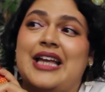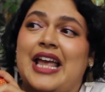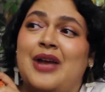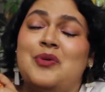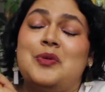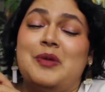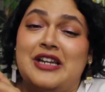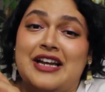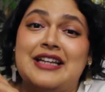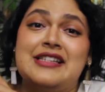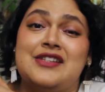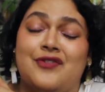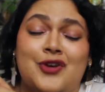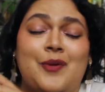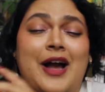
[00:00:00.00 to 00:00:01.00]
it would be
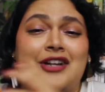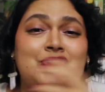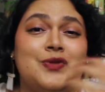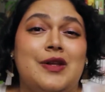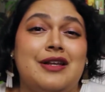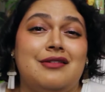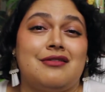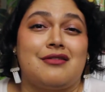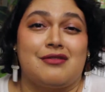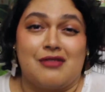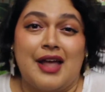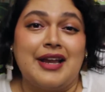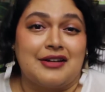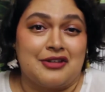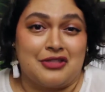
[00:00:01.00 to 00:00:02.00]
nice if you actually
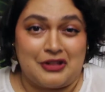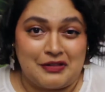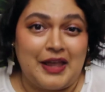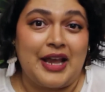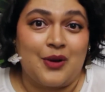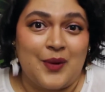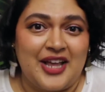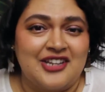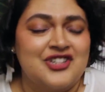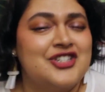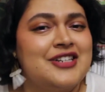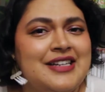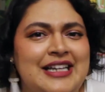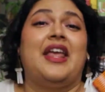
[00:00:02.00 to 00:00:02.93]
liked the language.